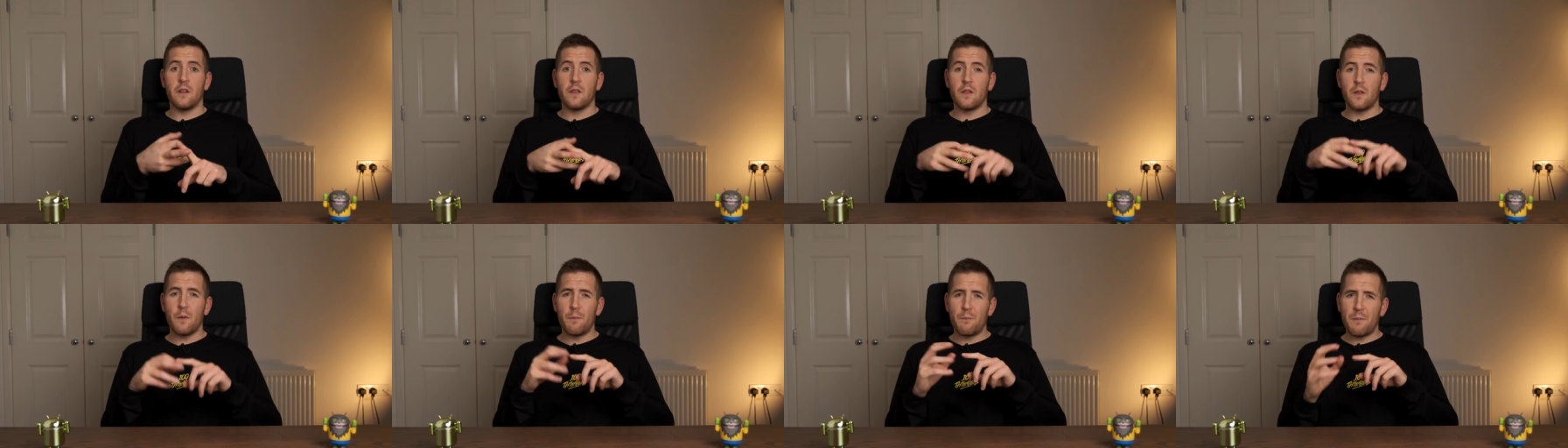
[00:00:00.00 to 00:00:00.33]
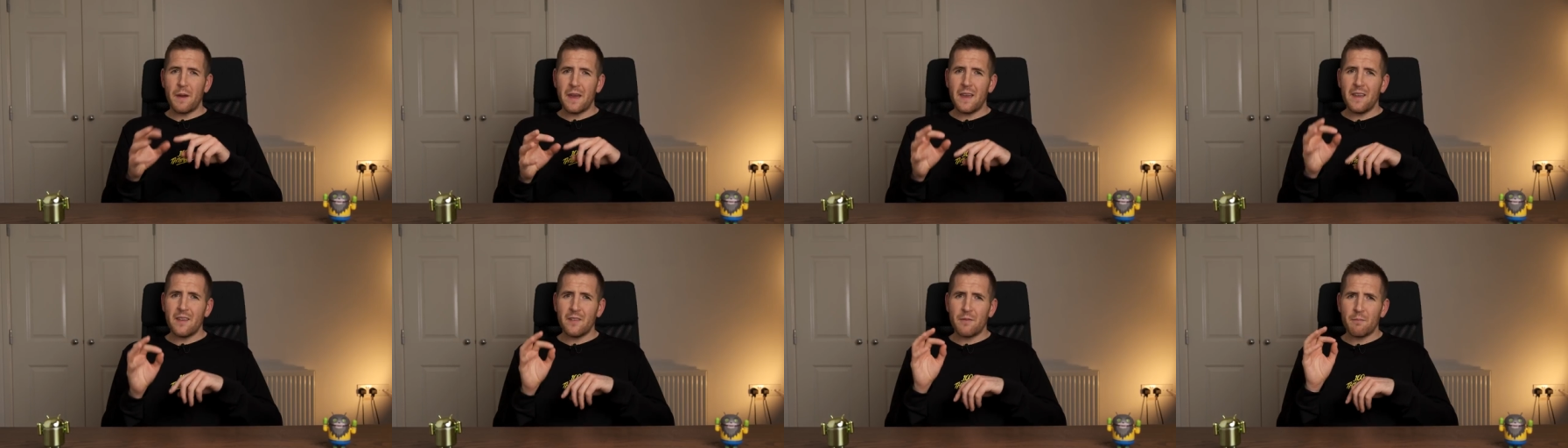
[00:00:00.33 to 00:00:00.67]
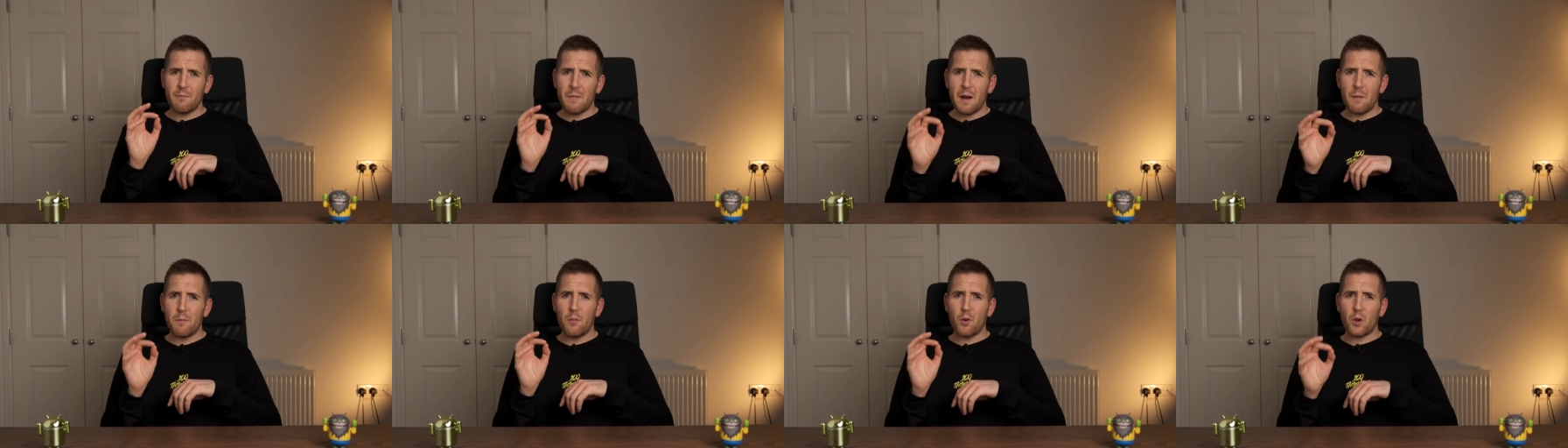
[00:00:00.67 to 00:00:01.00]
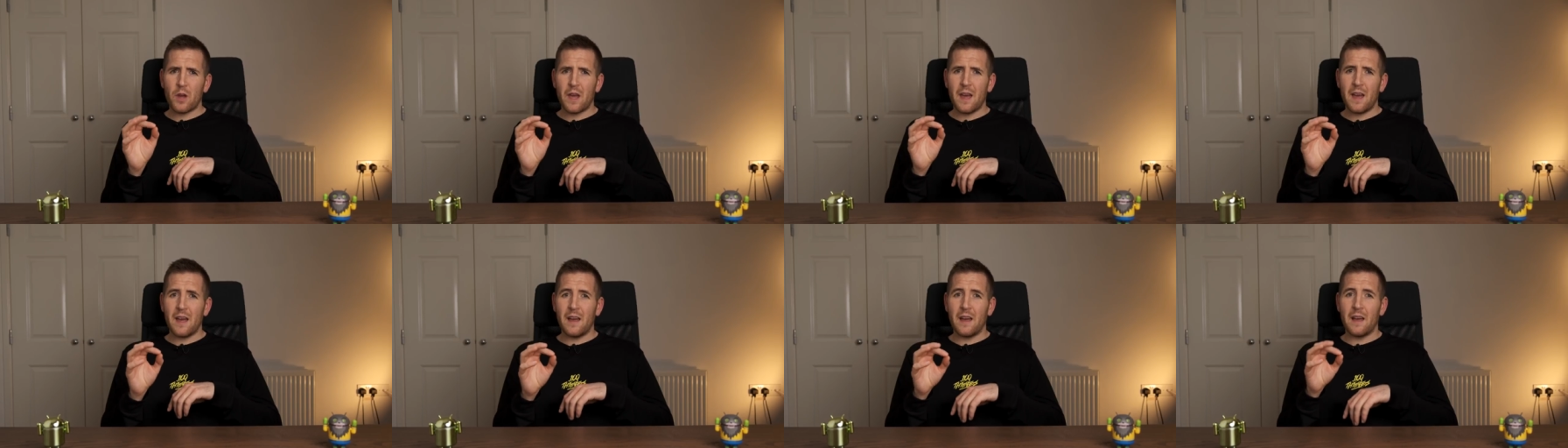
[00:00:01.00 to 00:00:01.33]
The base
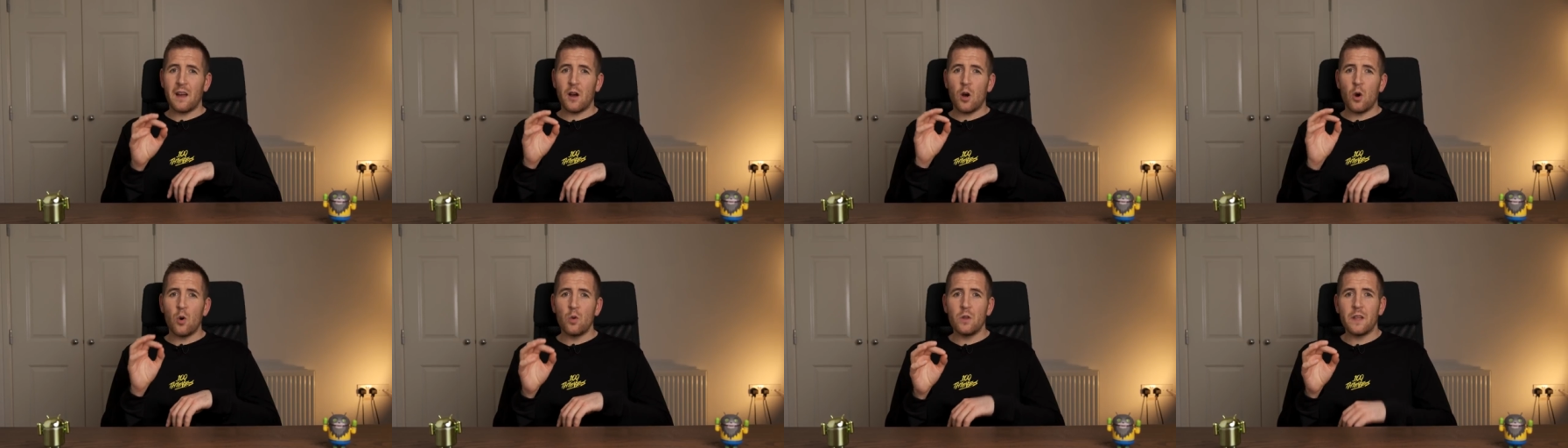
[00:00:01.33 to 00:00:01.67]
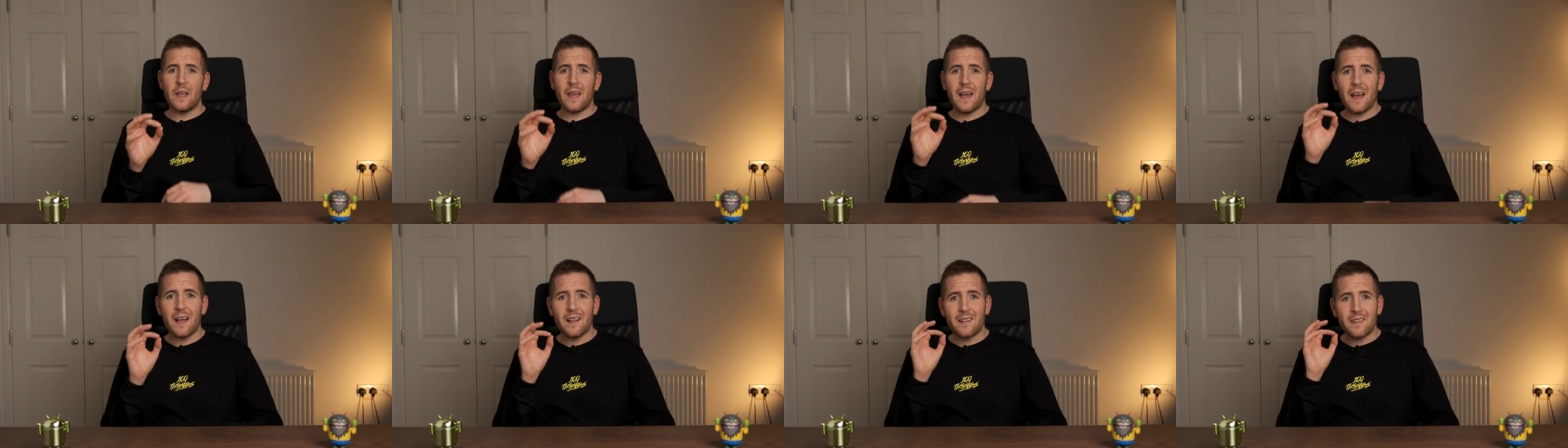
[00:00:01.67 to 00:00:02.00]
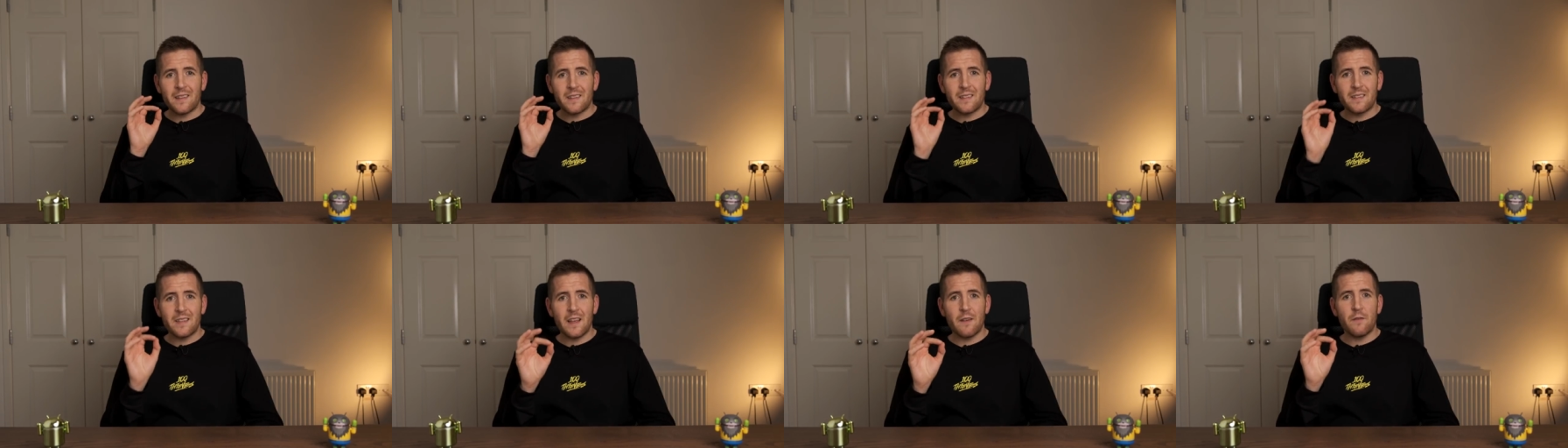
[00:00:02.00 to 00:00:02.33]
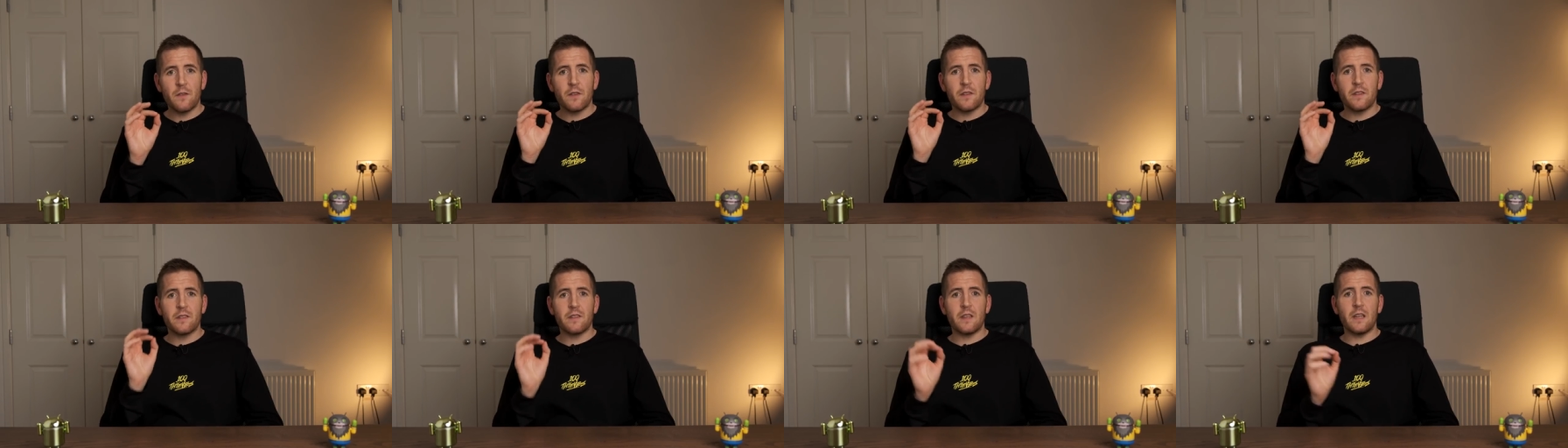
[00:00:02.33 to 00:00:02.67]
MacBook Air only has
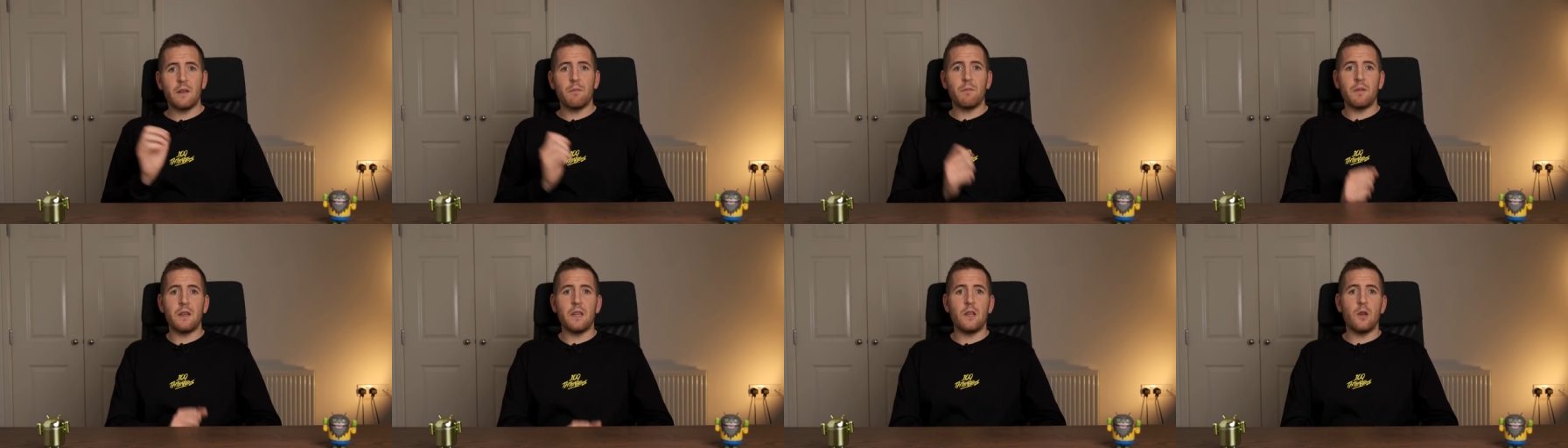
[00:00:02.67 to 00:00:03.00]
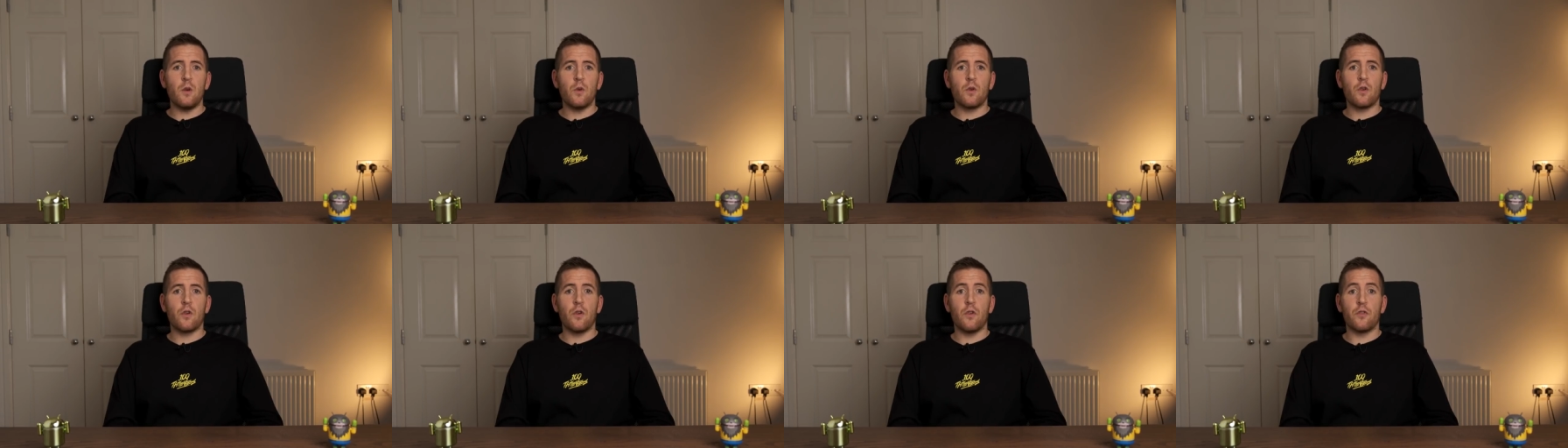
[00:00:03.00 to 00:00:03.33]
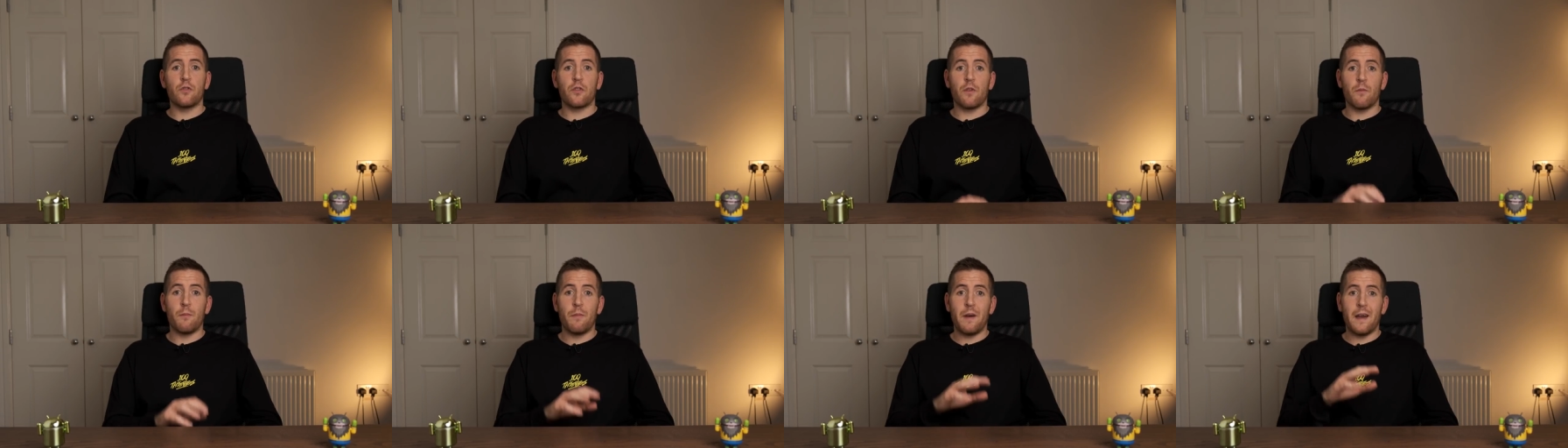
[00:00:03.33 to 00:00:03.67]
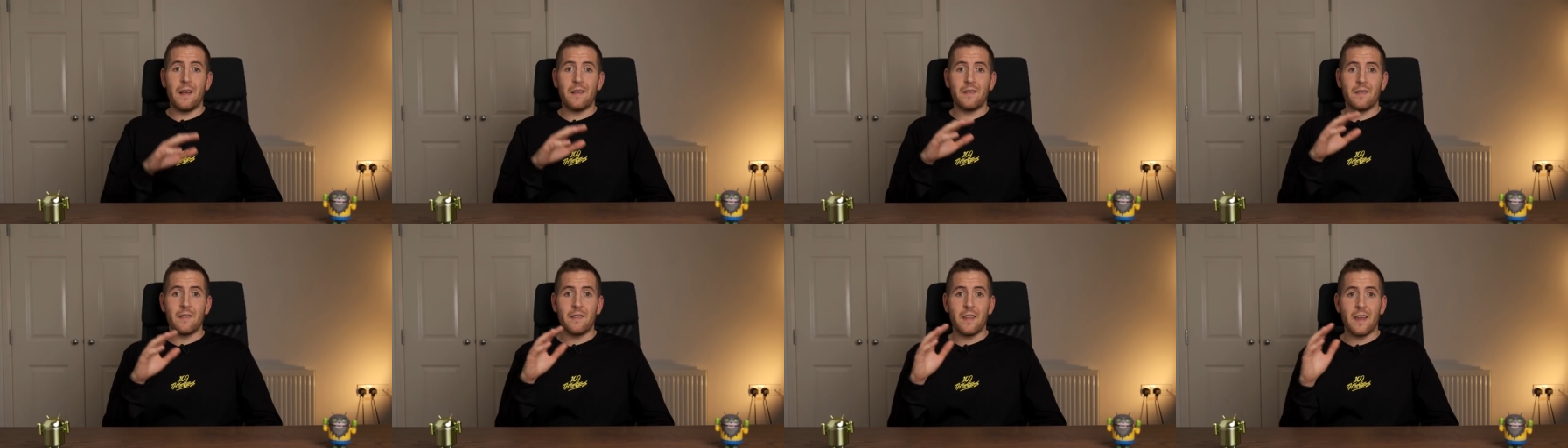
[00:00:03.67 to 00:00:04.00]
7 CPU cores
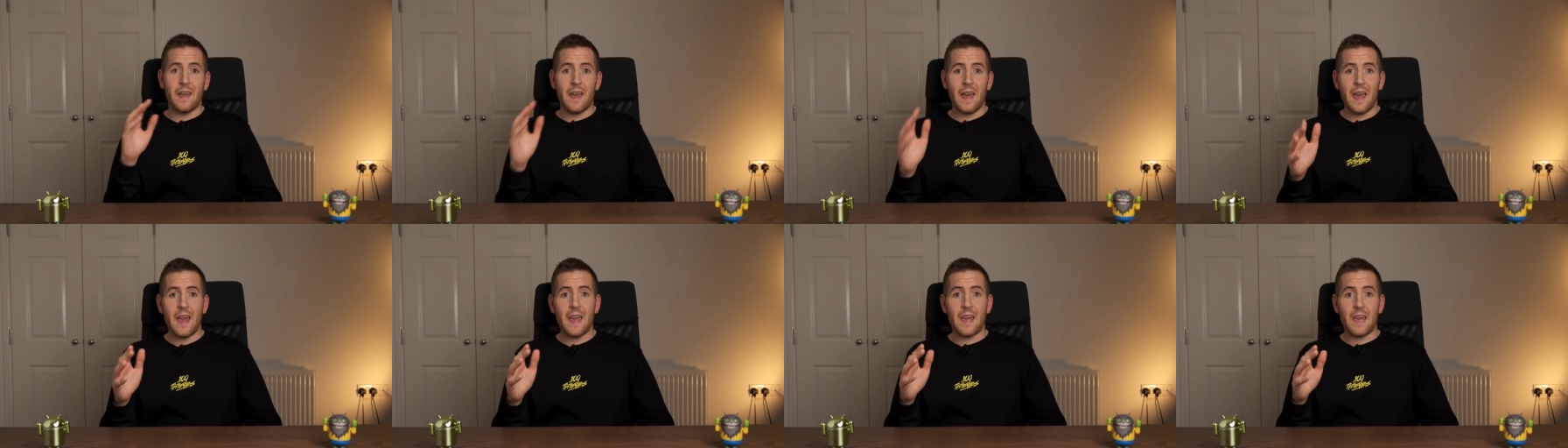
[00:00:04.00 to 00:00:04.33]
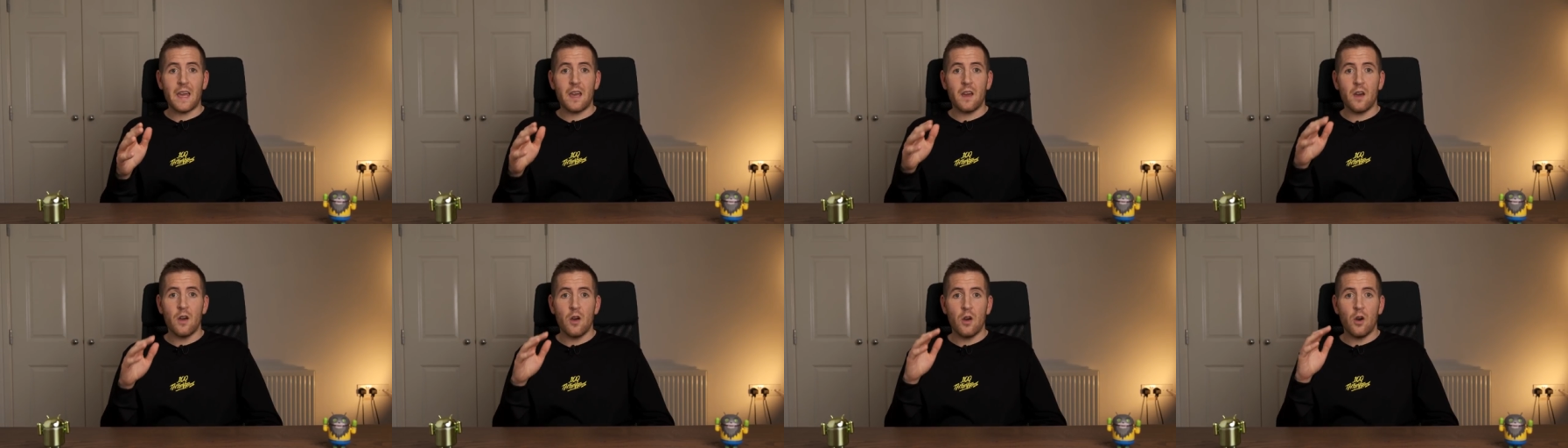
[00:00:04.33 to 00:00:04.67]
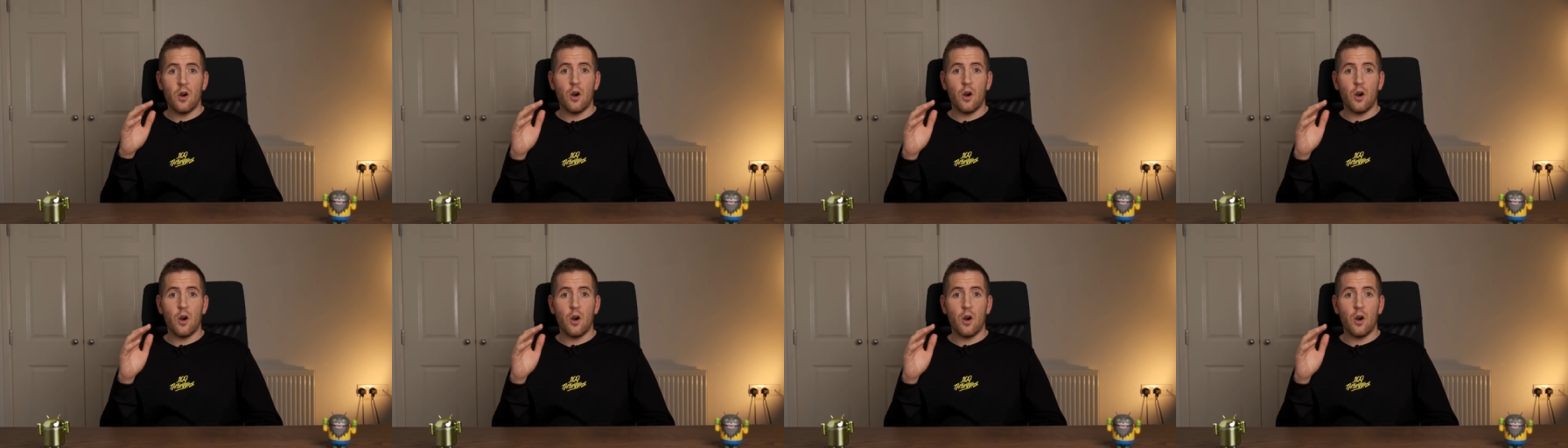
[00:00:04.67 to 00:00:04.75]
compared to the 8